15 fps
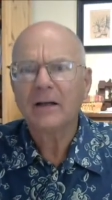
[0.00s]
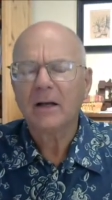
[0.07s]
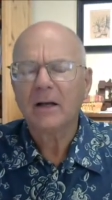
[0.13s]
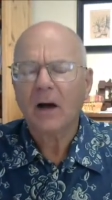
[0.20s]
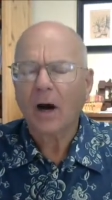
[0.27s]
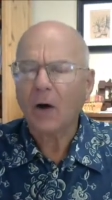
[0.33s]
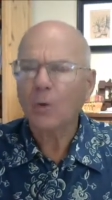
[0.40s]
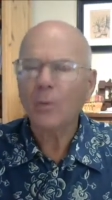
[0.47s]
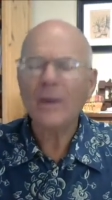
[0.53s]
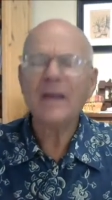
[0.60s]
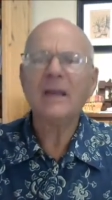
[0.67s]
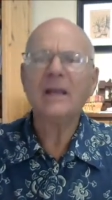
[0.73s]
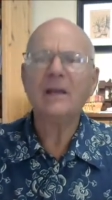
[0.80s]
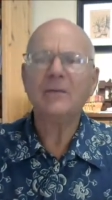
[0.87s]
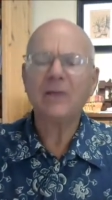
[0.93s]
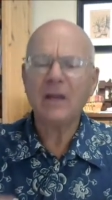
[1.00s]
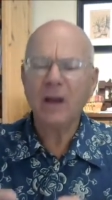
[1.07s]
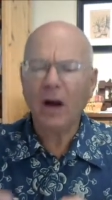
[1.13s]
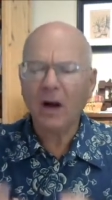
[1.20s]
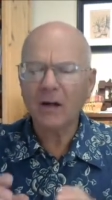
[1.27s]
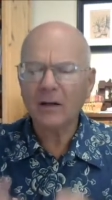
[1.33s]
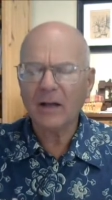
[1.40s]
Are we giving
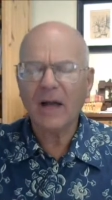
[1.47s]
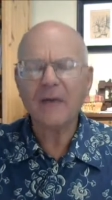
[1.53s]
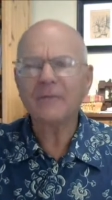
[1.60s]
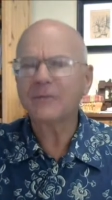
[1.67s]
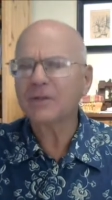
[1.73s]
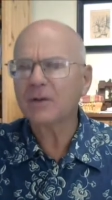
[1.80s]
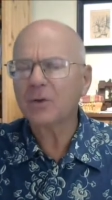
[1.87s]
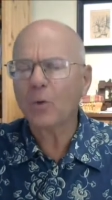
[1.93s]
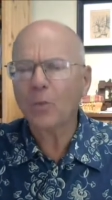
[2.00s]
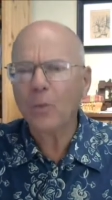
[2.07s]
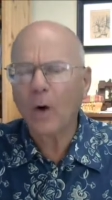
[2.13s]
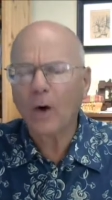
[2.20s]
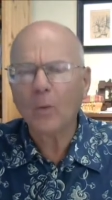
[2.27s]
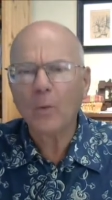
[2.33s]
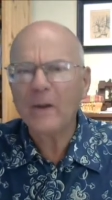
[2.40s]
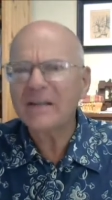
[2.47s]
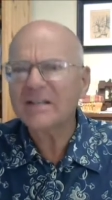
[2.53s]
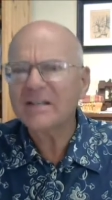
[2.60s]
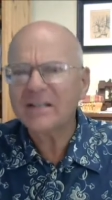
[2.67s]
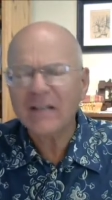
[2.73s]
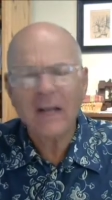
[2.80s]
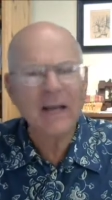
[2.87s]
our life to the, are we
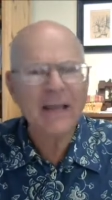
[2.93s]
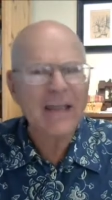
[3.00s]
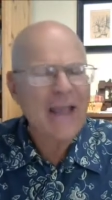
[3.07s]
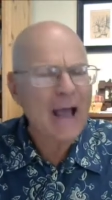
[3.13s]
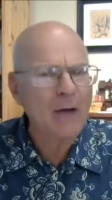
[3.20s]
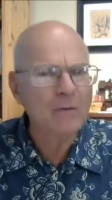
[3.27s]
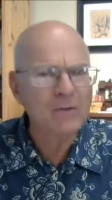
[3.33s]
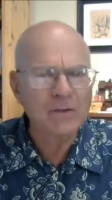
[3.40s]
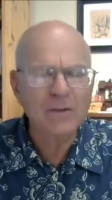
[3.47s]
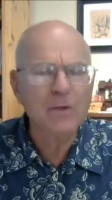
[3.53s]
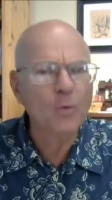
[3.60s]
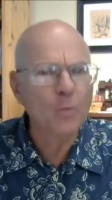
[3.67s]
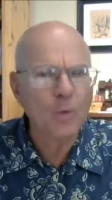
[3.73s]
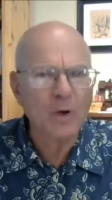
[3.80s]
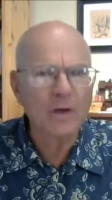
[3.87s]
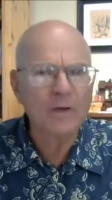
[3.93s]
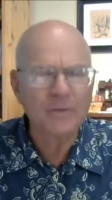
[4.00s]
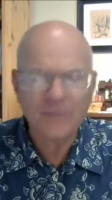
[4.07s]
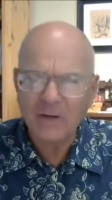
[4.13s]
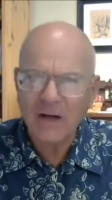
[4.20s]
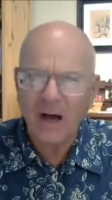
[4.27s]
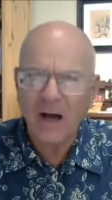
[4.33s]
selling out to the word
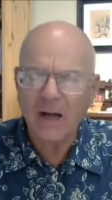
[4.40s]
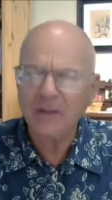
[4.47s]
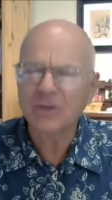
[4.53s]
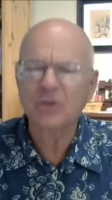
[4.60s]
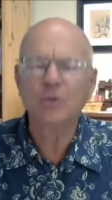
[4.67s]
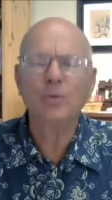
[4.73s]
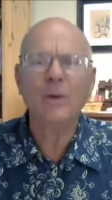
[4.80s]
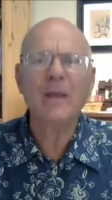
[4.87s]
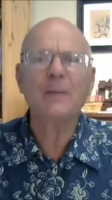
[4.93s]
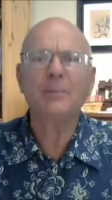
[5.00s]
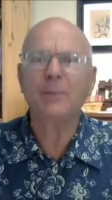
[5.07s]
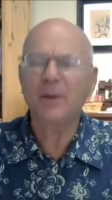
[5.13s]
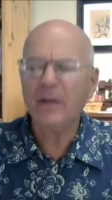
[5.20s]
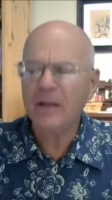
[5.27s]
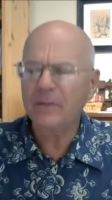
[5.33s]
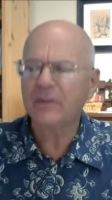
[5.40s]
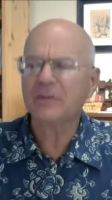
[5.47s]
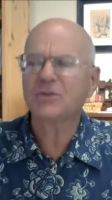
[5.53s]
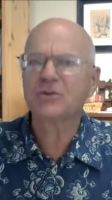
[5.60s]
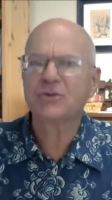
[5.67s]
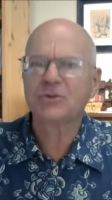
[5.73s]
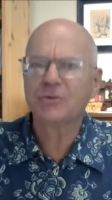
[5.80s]
of God? Do we believe
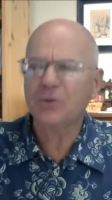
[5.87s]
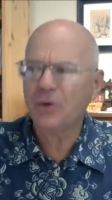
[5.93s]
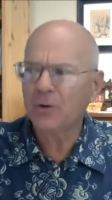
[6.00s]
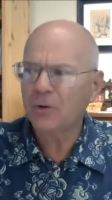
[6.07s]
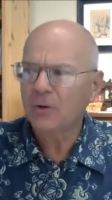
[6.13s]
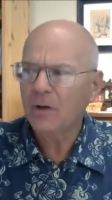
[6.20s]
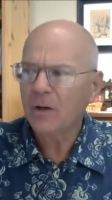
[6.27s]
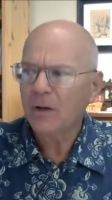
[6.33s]
it's true?